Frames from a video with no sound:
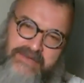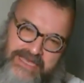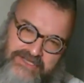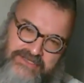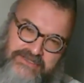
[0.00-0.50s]
and
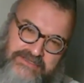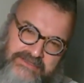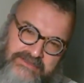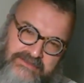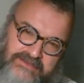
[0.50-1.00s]

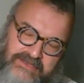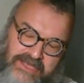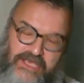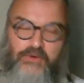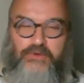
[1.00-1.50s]
passions.
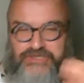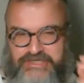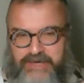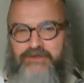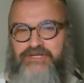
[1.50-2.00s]
We
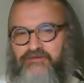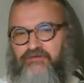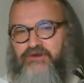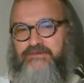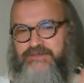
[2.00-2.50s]
cherish
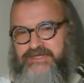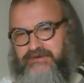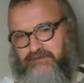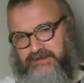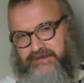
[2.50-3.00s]
our freedoms
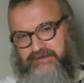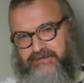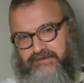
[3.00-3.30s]
dearly.